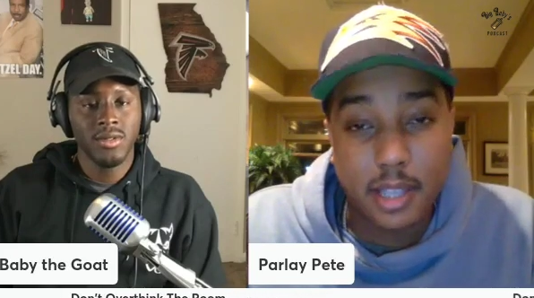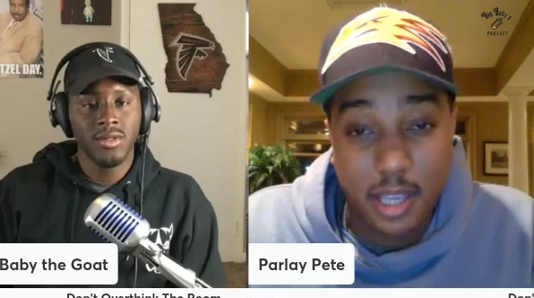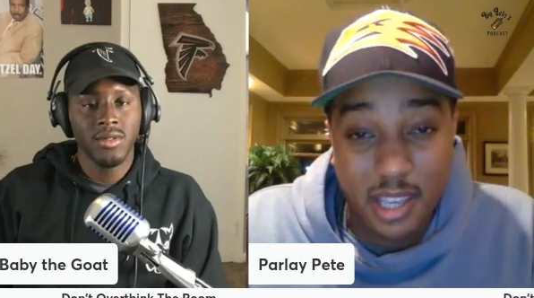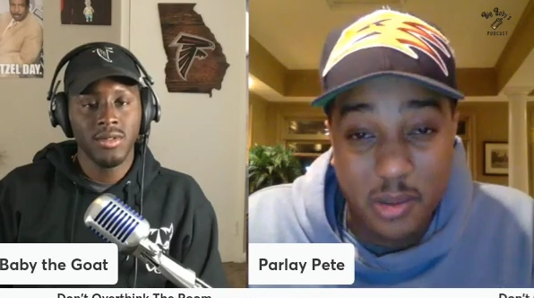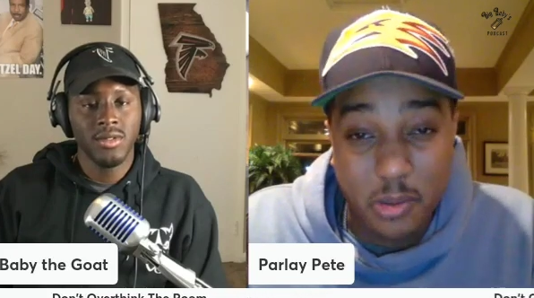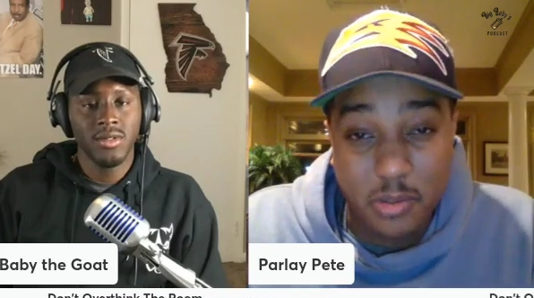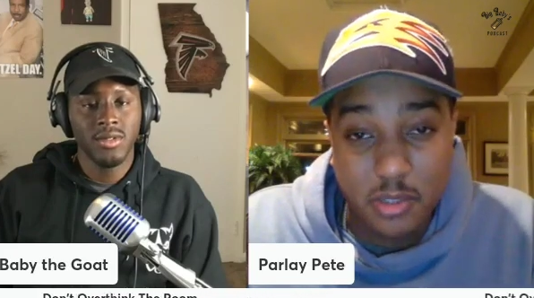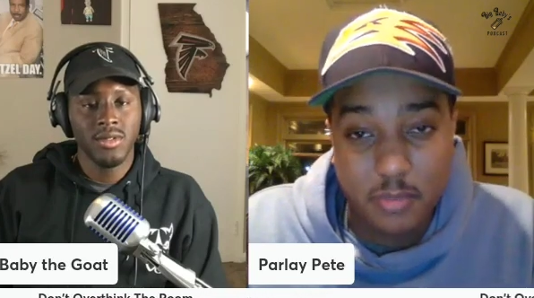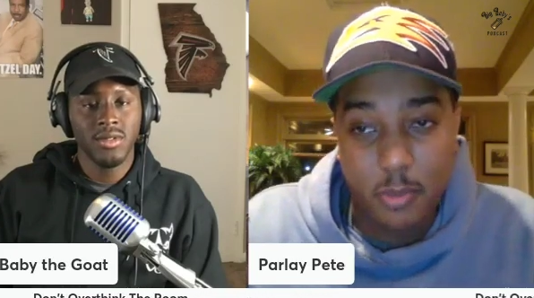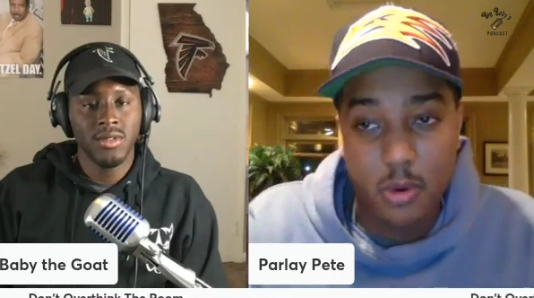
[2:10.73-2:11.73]
Speaker 1: Eagles
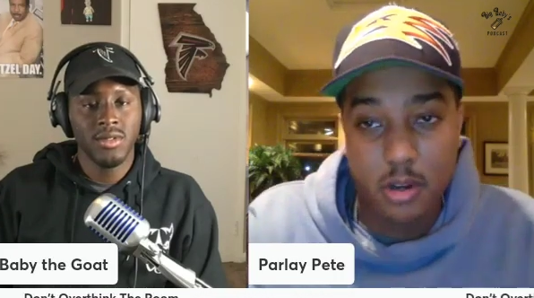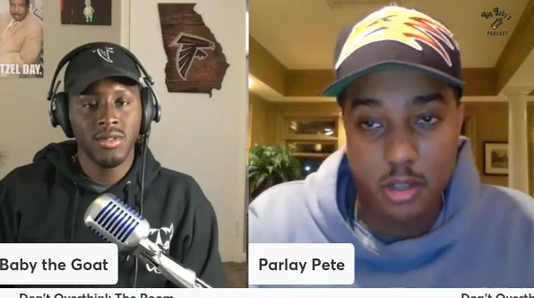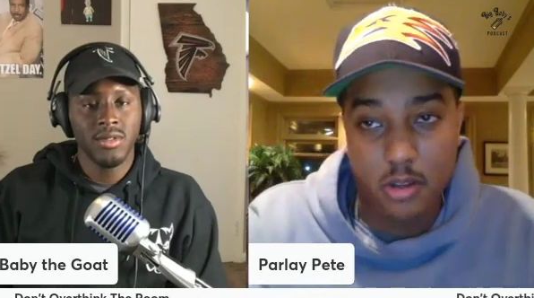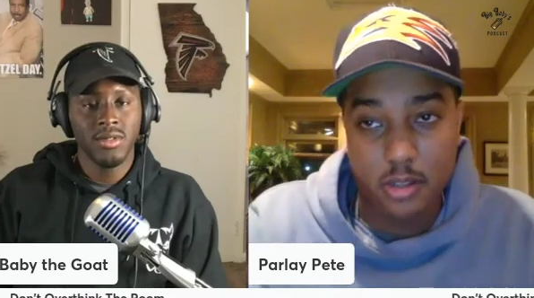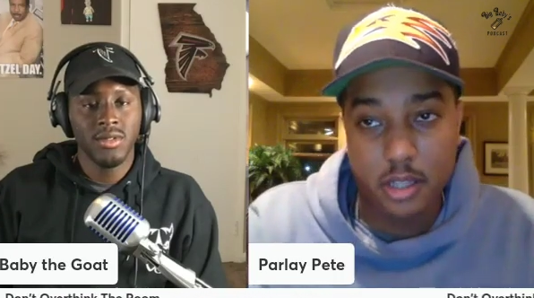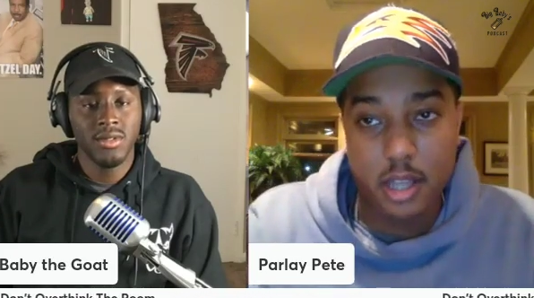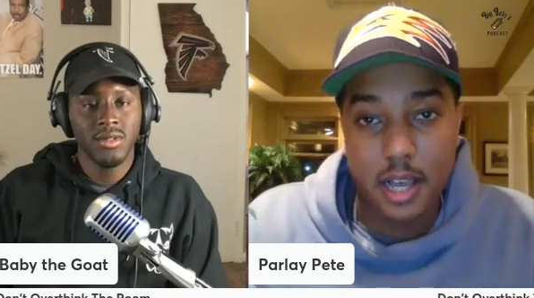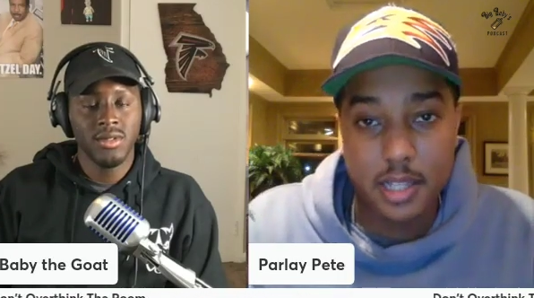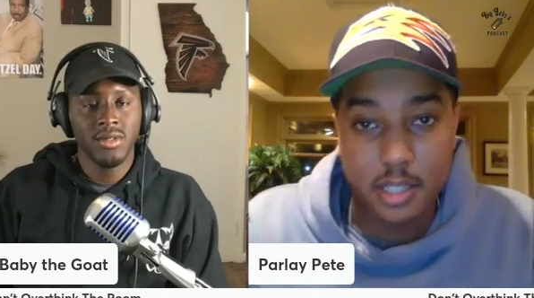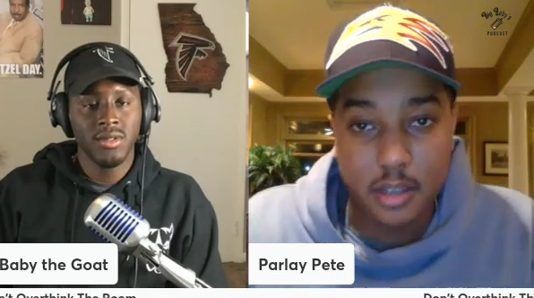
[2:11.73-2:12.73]
was more along the
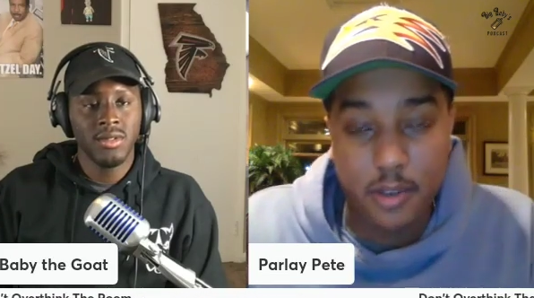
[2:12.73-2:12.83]
lines of,